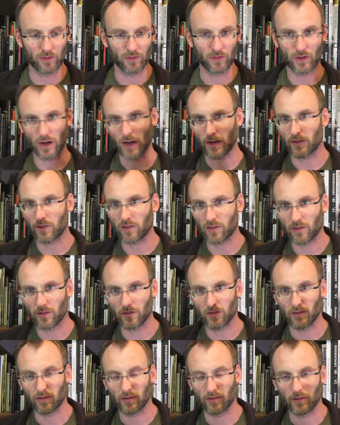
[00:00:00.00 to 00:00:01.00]

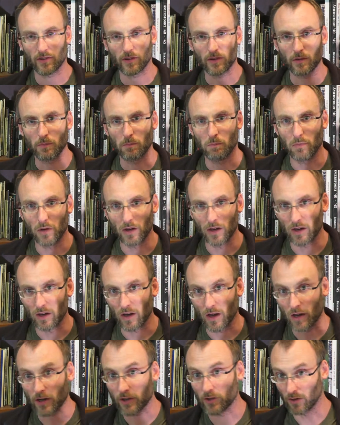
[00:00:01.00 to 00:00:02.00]
Dutch
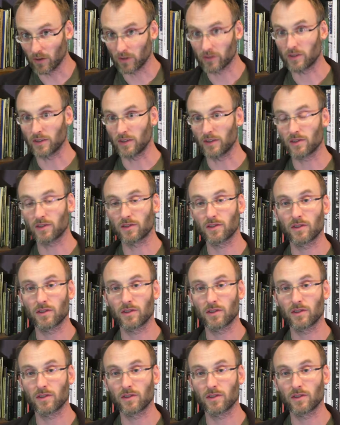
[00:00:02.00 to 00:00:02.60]
archaeologist.